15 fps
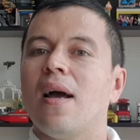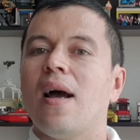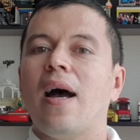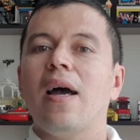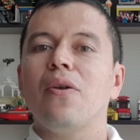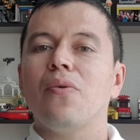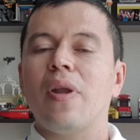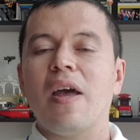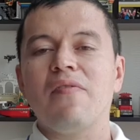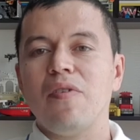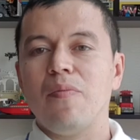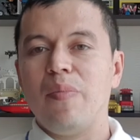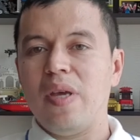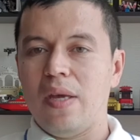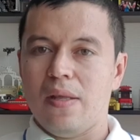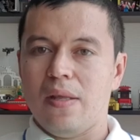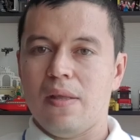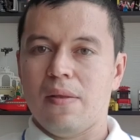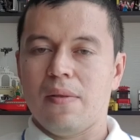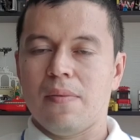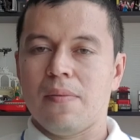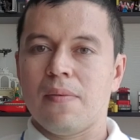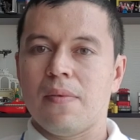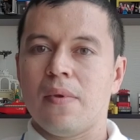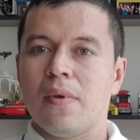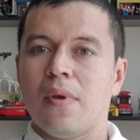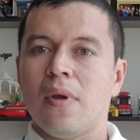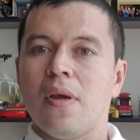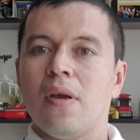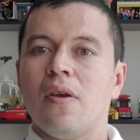I don't have to be it.
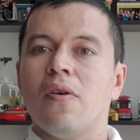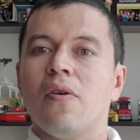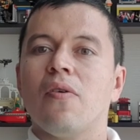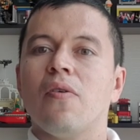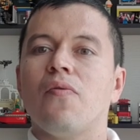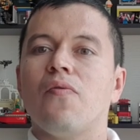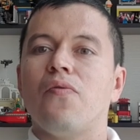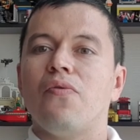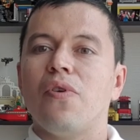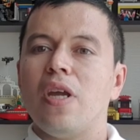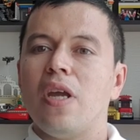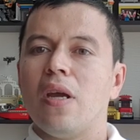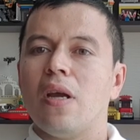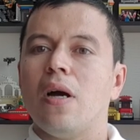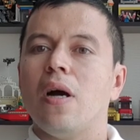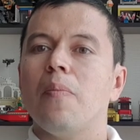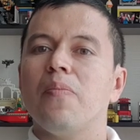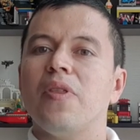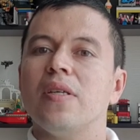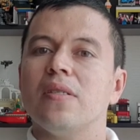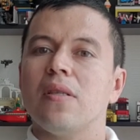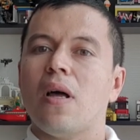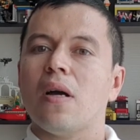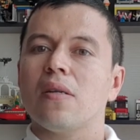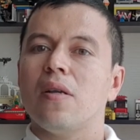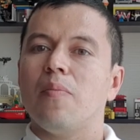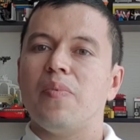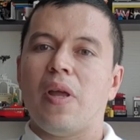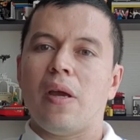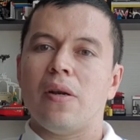Freeing up this locked
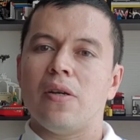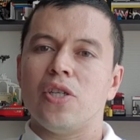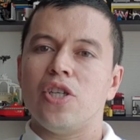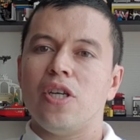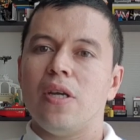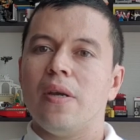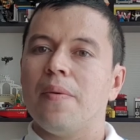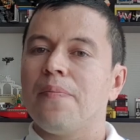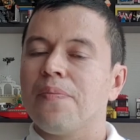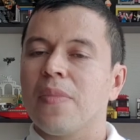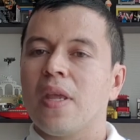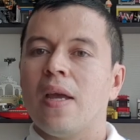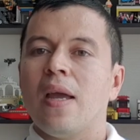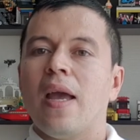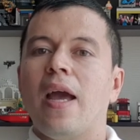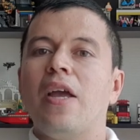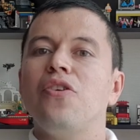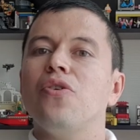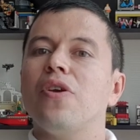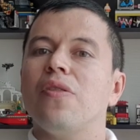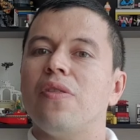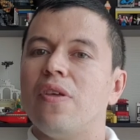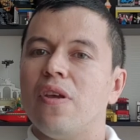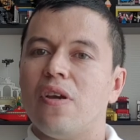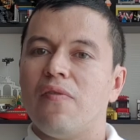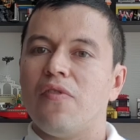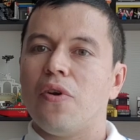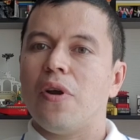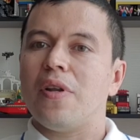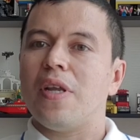up energy, and you can think of
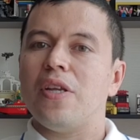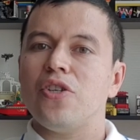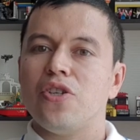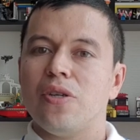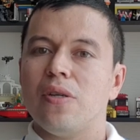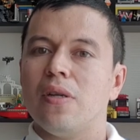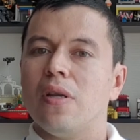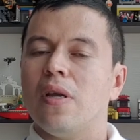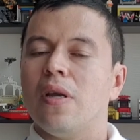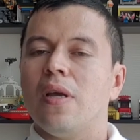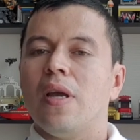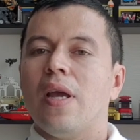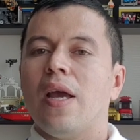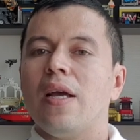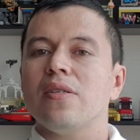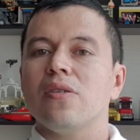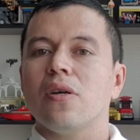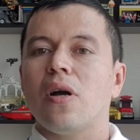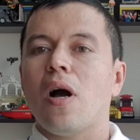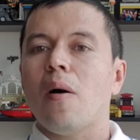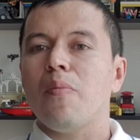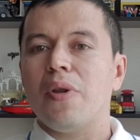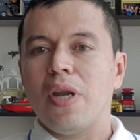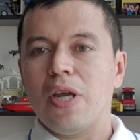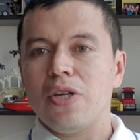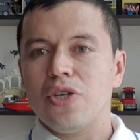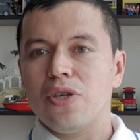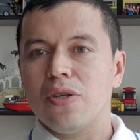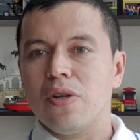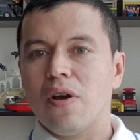your attention as a
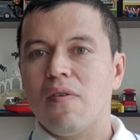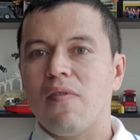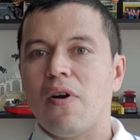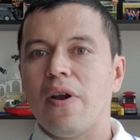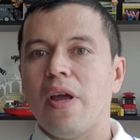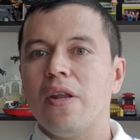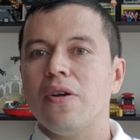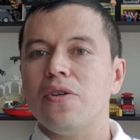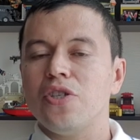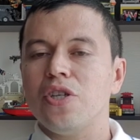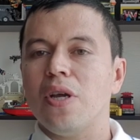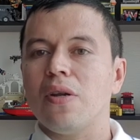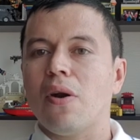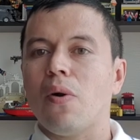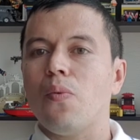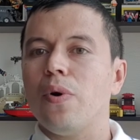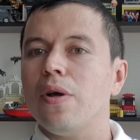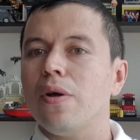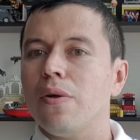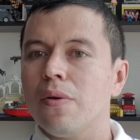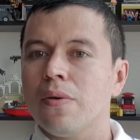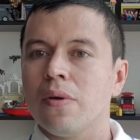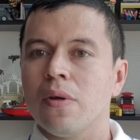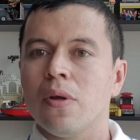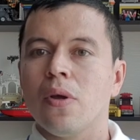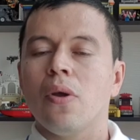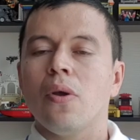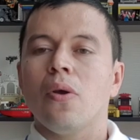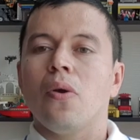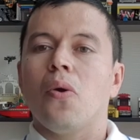combination of our energy and our will,
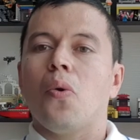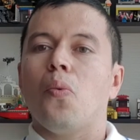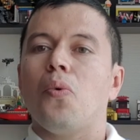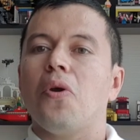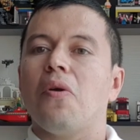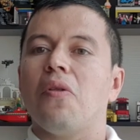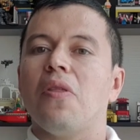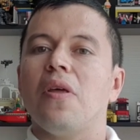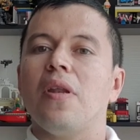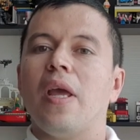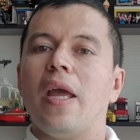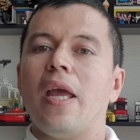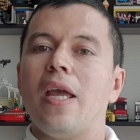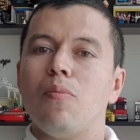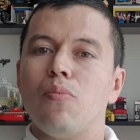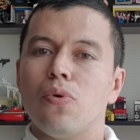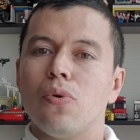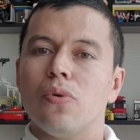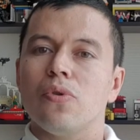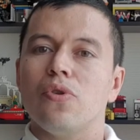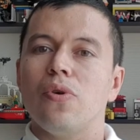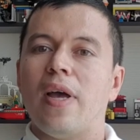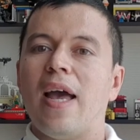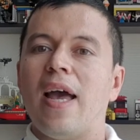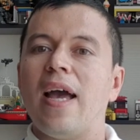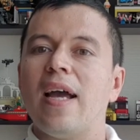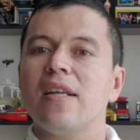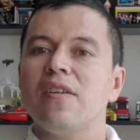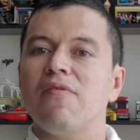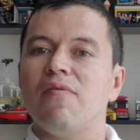we are then able to
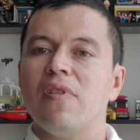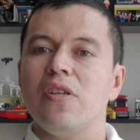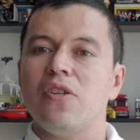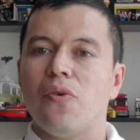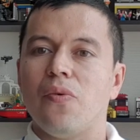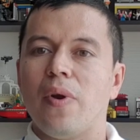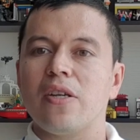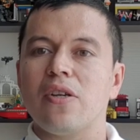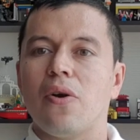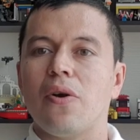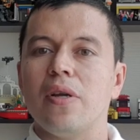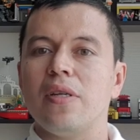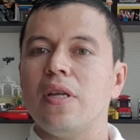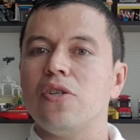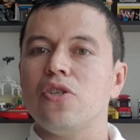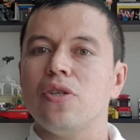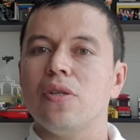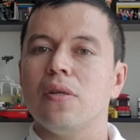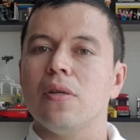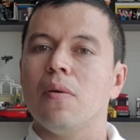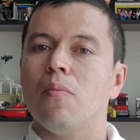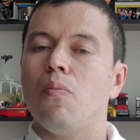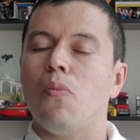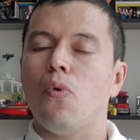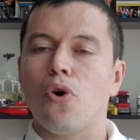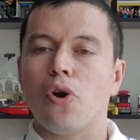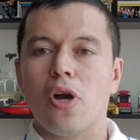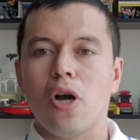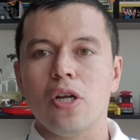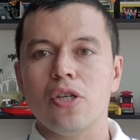actively direct our attention
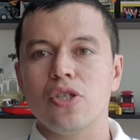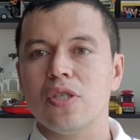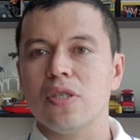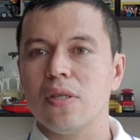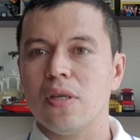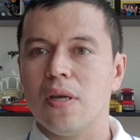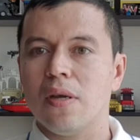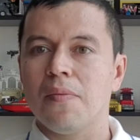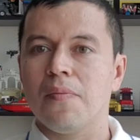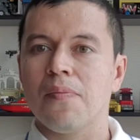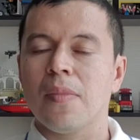more consciously.